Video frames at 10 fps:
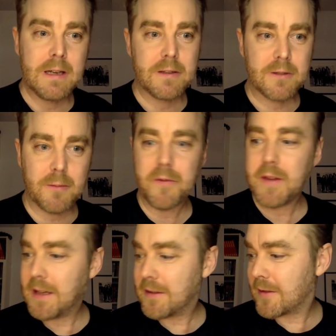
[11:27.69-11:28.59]
some of
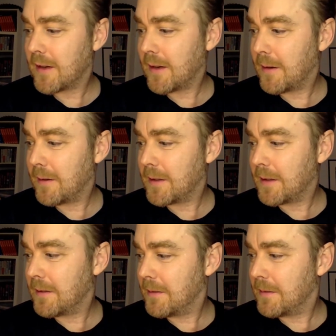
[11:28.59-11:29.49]
these they
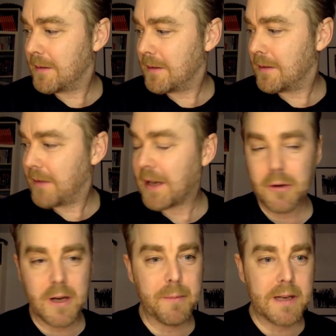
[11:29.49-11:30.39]

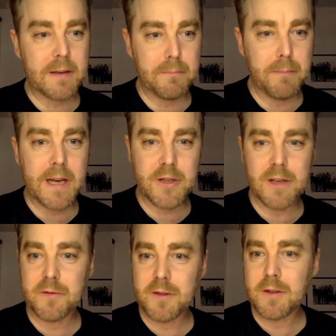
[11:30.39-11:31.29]
look a bit
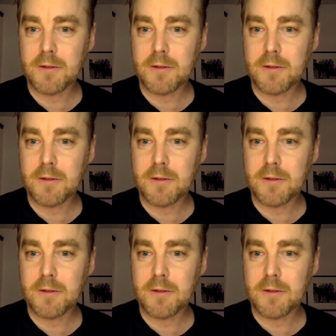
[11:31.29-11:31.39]
makeshift.